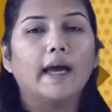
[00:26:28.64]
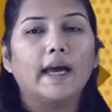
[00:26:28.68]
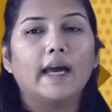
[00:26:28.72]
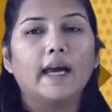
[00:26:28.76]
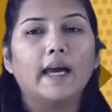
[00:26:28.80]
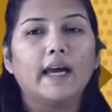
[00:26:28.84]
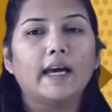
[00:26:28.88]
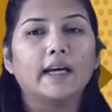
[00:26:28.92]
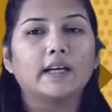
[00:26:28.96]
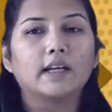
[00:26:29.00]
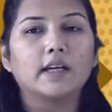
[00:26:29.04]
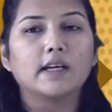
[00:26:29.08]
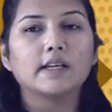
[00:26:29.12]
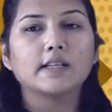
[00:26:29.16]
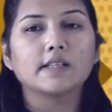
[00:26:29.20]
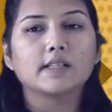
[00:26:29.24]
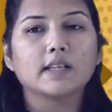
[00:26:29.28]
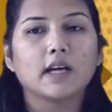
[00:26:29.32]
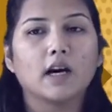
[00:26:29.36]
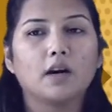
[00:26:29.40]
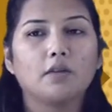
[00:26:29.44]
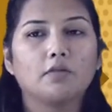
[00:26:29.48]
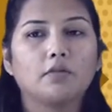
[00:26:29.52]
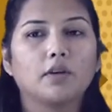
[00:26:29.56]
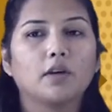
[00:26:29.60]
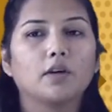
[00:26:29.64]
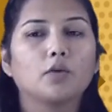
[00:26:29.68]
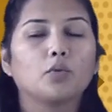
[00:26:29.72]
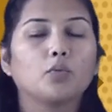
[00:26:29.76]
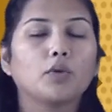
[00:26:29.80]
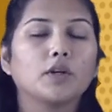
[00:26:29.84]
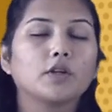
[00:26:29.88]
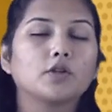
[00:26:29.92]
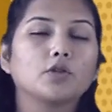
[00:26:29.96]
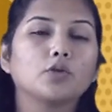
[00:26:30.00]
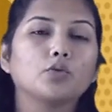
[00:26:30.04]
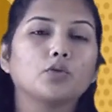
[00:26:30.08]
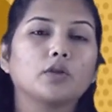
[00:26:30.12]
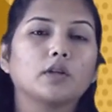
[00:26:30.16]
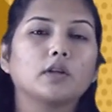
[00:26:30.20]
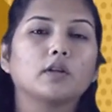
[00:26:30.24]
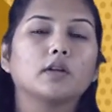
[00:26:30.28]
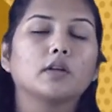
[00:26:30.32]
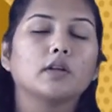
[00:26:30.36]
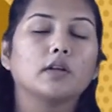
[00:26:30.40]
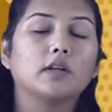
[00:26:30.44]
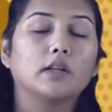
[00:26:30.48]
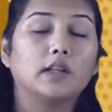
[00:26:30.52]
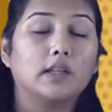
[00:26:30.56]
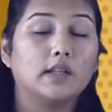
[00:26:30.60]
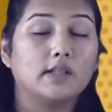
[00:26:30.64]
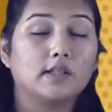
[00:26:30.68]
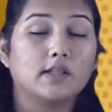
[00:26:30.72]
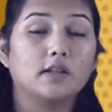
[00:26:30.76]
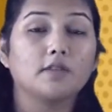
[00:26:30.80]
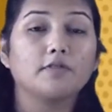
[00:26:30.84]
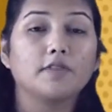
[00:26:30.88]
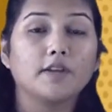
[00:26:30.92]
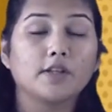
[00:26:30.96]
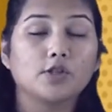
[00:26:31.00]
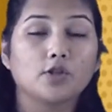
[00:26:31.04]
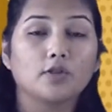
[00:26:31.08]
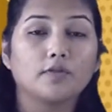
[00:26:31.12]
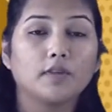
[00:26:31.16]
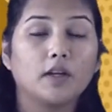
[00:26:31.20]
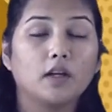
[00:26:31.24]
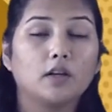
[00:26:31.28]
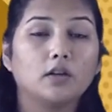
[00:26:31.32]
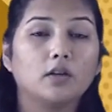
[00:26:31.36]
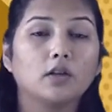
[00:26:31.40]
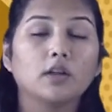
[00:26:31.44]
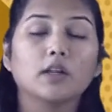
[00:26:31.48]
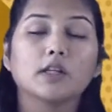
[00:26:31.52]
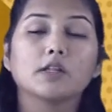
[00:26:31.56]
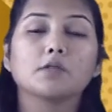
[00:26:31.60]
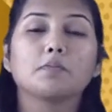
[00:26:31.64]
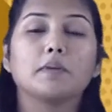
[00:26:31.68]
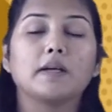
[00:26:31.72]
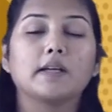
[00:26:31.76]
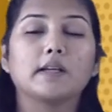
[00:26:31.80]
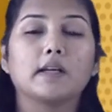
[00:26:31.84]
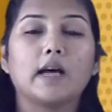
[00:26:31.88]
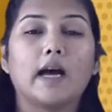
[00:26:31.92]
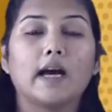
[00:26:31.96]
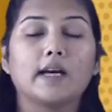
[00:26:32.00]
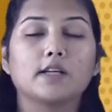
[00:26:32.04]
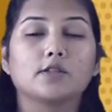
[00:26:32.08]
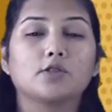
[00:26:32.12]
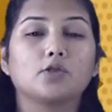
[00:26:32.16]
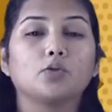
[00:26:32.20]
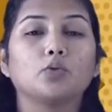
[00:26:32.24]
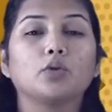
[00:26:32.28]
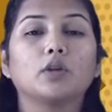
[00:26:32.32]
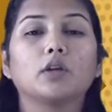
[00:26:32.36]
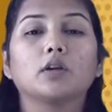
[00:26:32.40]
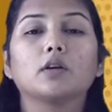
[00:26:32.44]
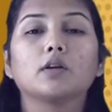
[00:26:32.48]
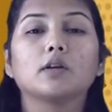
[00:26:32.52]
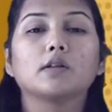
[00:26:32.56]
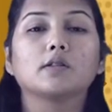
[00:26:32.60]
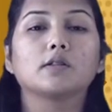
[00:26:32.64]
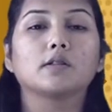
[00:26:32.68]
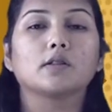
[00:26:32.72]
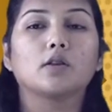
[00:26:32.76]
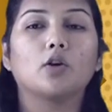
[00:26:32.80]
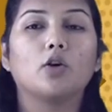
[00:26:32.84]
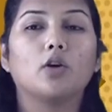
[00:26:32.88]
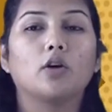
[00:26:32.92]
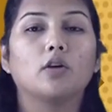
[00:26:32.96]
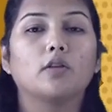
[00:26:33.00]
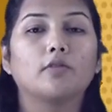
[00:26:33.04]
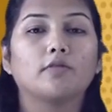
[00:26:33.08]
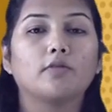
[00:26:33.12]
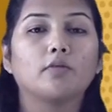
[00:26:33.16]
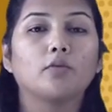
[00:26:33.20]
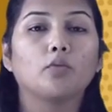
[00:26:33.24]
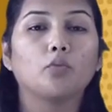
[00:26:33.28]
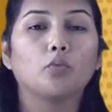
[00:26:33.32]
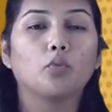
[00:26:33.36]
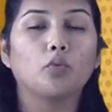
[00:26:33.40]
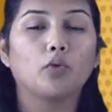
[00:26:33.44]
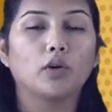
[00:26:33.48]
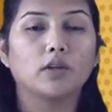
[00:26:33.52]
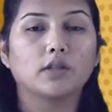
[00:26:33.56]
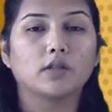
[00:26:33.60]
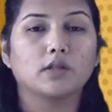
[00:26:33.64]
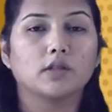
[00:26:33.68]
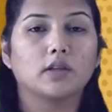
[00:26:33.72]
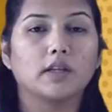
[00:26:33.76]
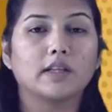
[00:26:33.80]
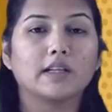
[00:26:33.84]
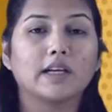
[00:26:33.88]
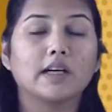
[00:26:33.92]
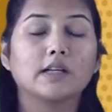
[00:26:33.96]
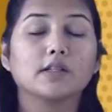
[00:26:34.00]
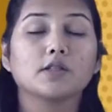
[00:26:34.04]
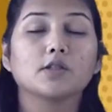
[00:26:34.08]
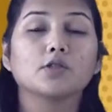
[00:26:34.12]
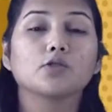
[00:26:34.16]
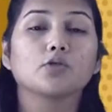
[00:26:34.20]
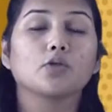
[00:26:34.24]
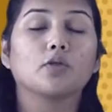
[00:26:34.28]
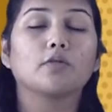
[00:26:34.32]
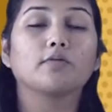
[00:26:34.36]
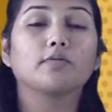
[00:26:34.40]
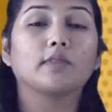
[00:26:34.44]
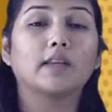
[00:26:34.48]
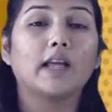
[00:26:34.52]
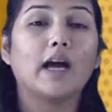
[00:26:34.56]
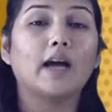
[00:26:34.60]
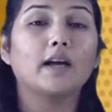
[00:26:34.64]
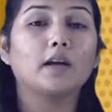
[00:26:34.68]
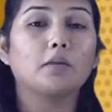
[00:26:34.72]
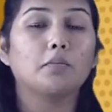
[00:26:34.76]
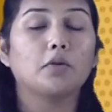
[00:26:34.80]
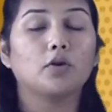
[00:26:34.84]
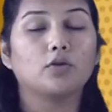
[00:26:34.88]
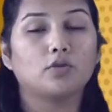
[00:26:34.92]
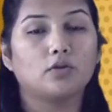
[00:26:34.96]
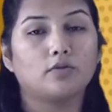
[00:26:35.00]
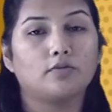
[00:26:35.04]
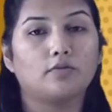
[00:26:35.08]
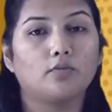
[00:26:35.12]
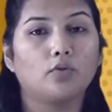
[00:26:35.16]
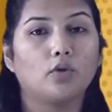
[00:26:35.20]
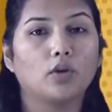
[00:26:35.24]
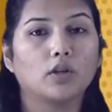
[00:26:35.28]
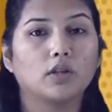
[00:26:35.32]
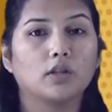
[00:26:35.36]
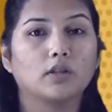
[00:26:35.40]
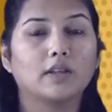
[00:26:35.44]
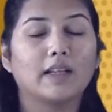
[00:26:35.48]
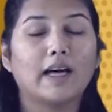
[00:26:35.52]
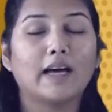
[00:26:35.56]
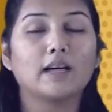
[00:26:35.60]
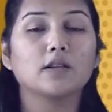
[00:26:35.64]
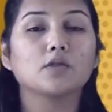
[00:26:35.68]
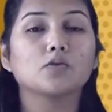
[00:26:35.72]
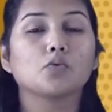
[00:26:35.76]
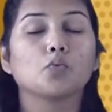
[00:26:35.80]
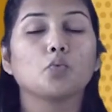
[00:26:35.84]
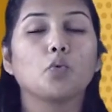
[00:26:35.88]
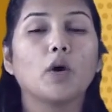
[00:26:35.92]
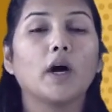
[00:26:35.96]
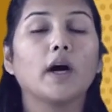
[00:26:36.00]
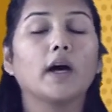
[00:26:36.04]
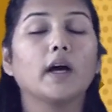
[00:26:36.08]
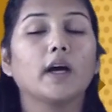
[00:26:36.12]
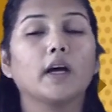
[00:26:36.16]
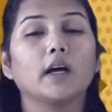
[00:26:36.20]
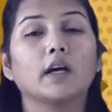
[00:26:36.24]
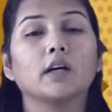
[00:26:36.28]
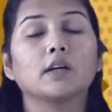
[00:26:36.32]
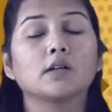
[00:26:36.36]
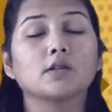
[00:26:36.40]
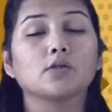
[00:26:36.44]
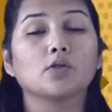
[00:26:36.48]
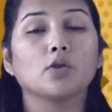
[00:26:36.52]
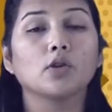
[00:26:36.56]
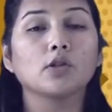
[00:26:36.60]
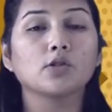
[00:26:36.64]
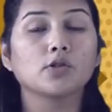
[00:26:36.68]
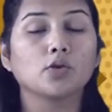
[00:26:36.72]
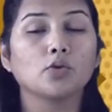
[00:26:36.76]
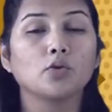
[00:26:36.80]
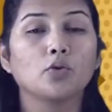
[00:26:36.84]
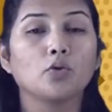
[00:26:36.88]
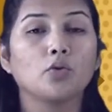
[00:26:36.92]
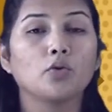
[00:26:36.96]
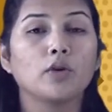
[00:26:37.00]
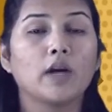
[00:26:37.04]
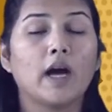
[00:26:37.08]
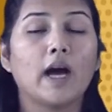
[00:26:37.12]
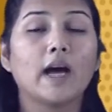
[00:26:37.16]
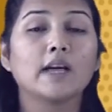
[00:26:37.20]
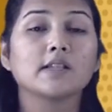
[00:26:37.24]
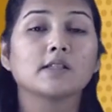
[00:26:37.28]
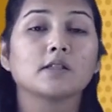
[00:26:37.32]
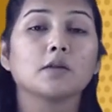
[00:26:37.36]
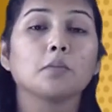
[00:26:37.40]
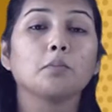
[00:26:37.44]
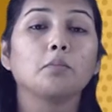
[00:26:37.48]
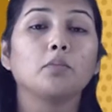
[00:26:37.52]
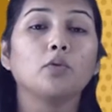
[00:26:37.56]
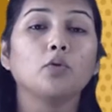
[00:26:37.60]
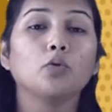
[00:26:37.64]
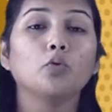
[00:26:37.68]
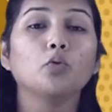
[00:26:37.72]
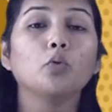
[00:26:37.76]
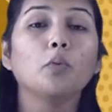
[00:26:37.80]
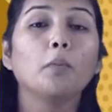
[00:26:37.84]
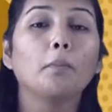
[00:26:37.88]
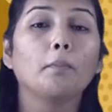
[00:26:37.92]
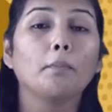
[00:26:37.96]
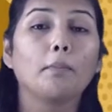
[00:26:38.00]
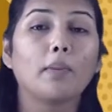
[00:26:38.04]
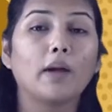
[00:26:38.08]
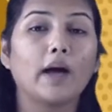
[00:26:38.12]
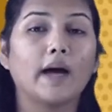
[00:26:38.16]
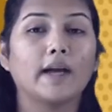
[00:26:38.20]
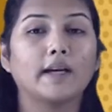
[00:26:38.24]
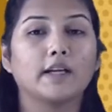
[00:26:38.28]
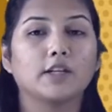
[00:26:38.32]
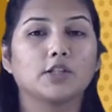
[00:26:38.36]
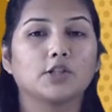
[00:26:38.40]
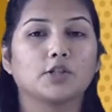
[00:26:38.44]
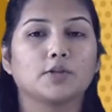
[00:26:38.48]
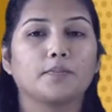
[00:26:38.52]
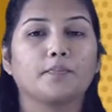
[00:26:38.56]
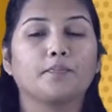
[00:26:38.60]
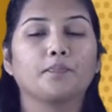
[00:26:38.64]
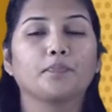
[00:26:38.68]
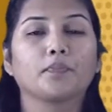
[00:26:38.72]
It is covered with the surface of the Earth has 2/3 of water. It consists of that amount of water. That is why it is also known as the blue planet.